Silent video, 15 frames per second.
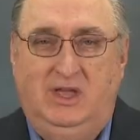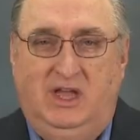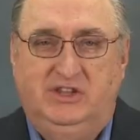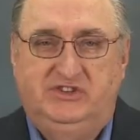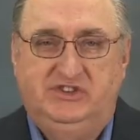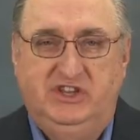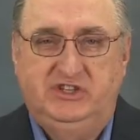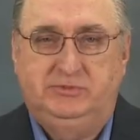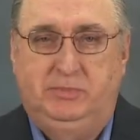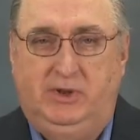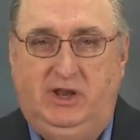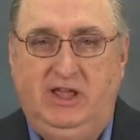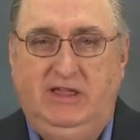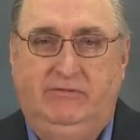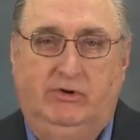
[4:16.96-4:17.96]
And since
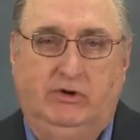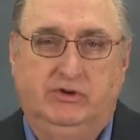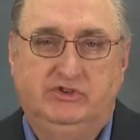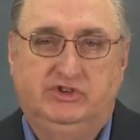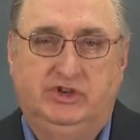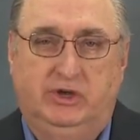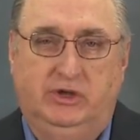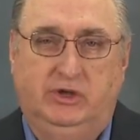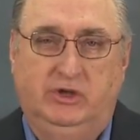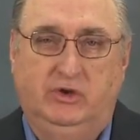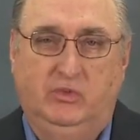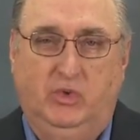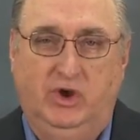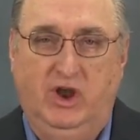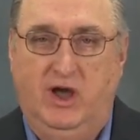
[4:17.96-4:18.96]
believers
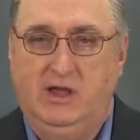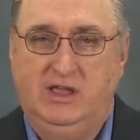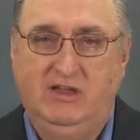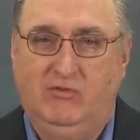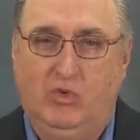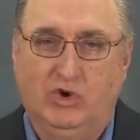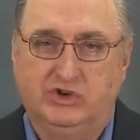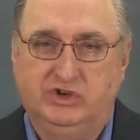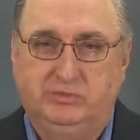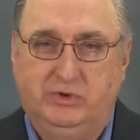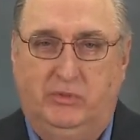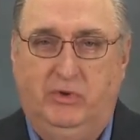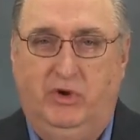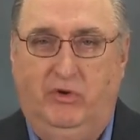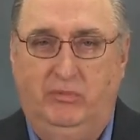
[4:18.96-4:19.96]
would not give worship
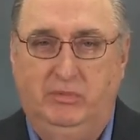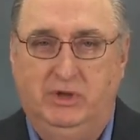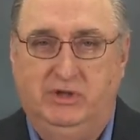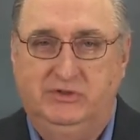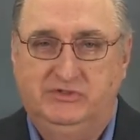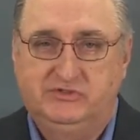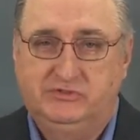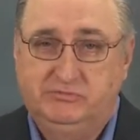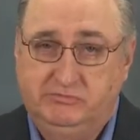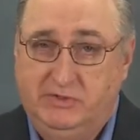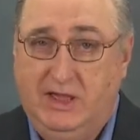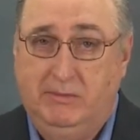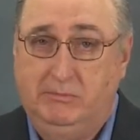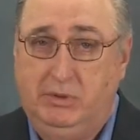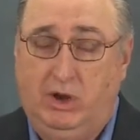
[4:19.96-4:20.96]
to Rome because
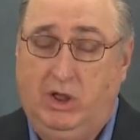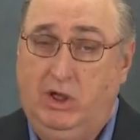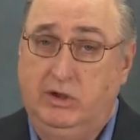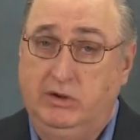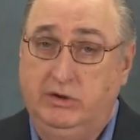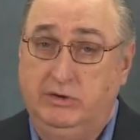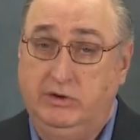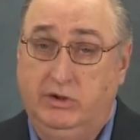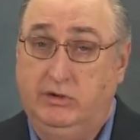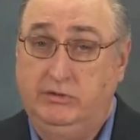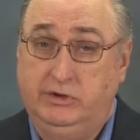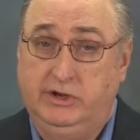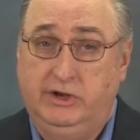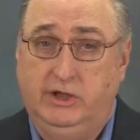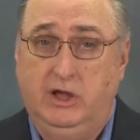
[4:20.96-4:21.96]
that belonged
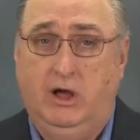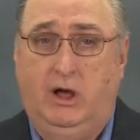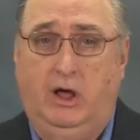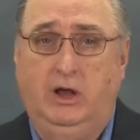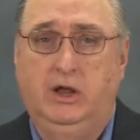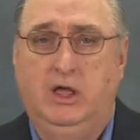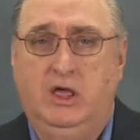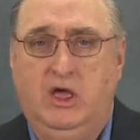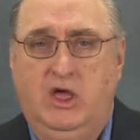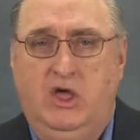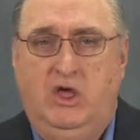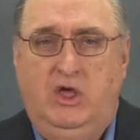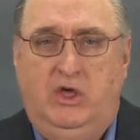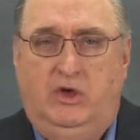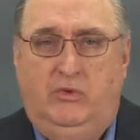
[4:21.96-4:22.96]
only to God,
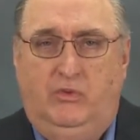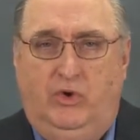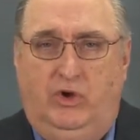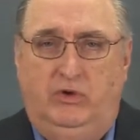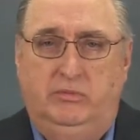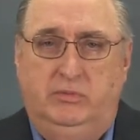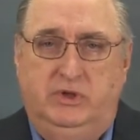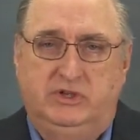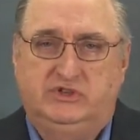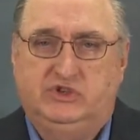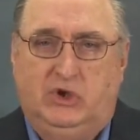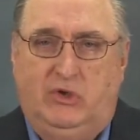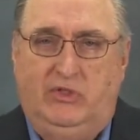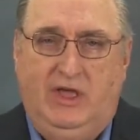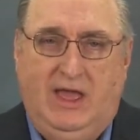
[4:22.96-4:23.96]
Rome
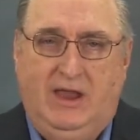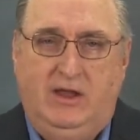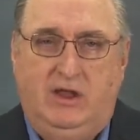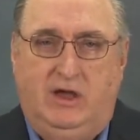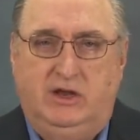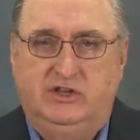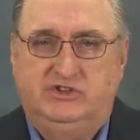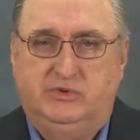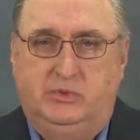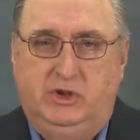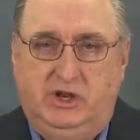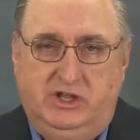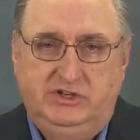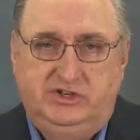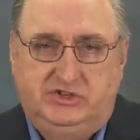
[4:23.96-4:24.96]
saw that not as a
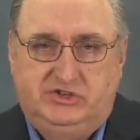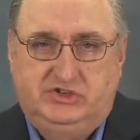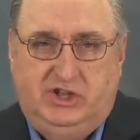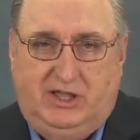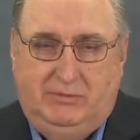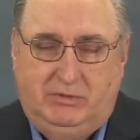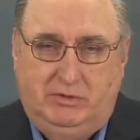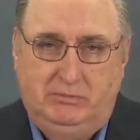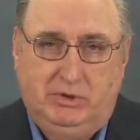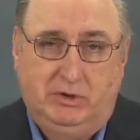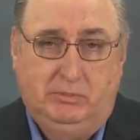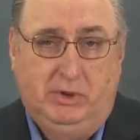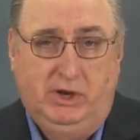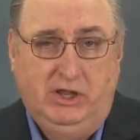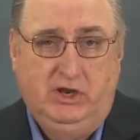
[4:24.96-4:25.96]
religious statement, but
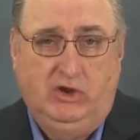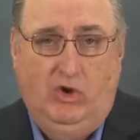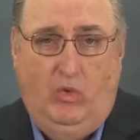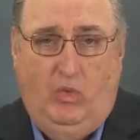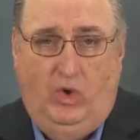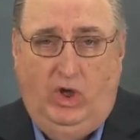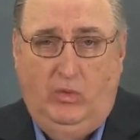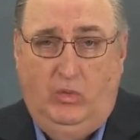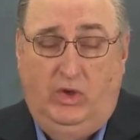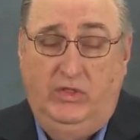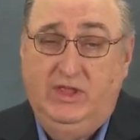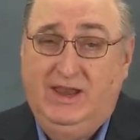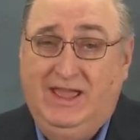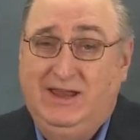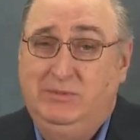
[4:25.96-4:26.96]
a political one,
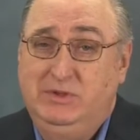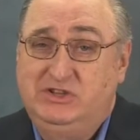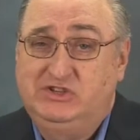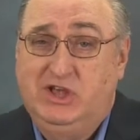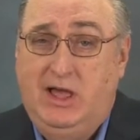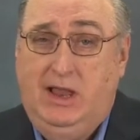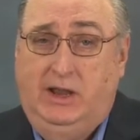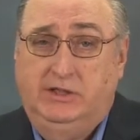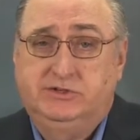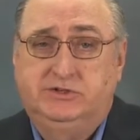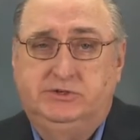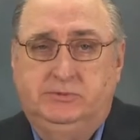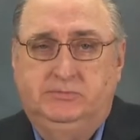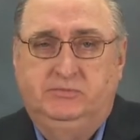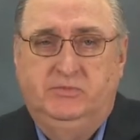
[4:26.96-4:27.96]
one that had to be
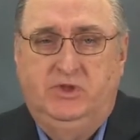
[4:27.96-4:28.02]
silenced.